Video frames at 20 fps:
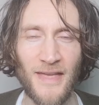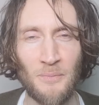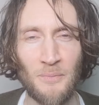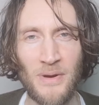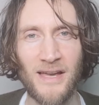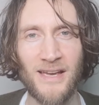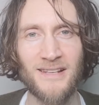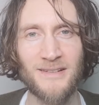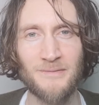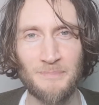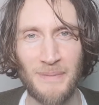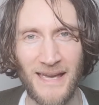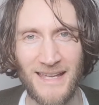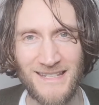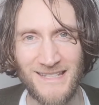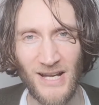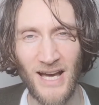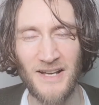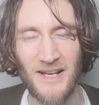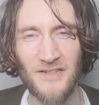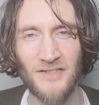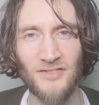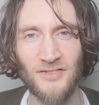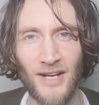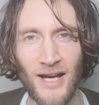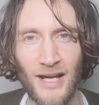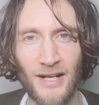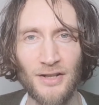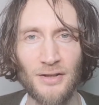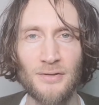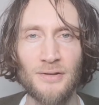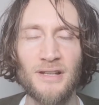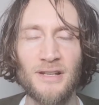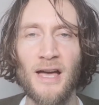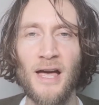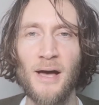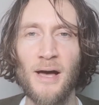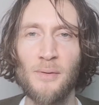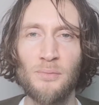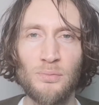we can begin to understand
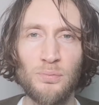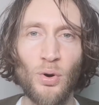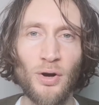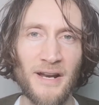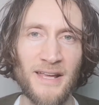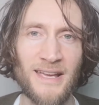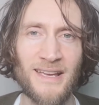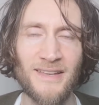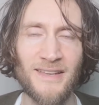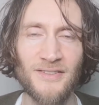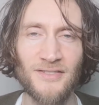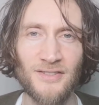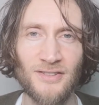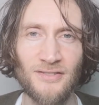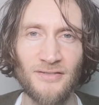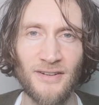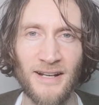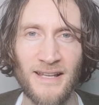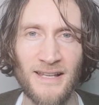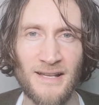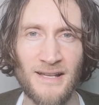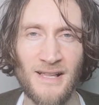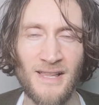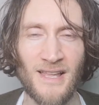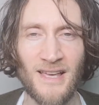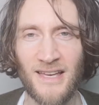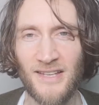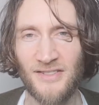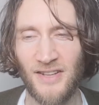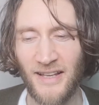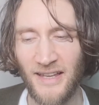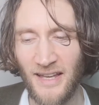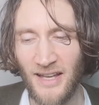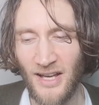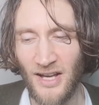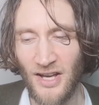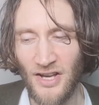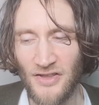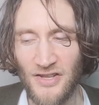what it is, really. It's like the